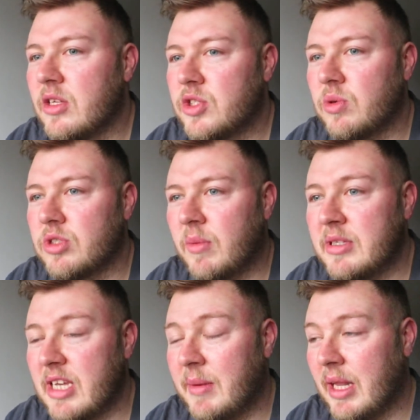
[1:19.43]
So
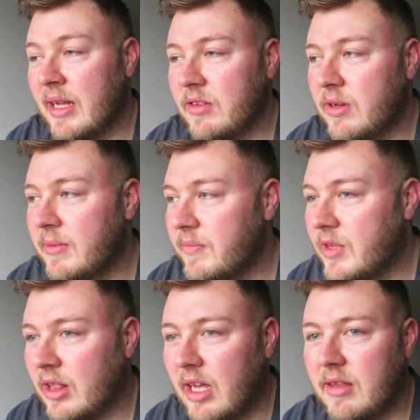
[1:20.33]
someone sent me the link to it,
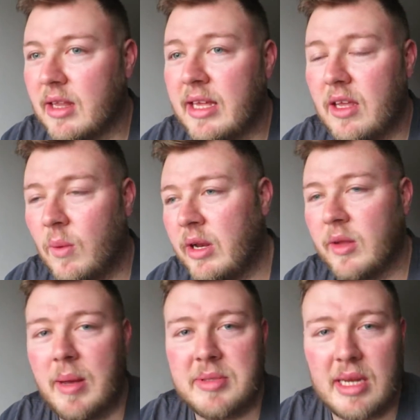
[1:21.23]
clicked the link, went to
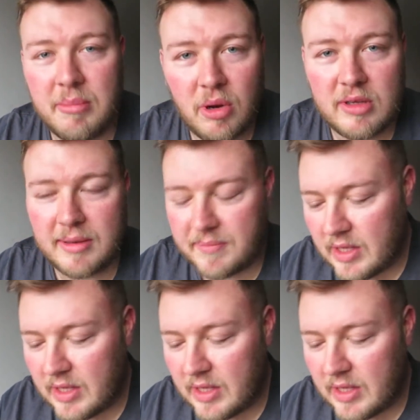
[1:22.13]
the website and bought it.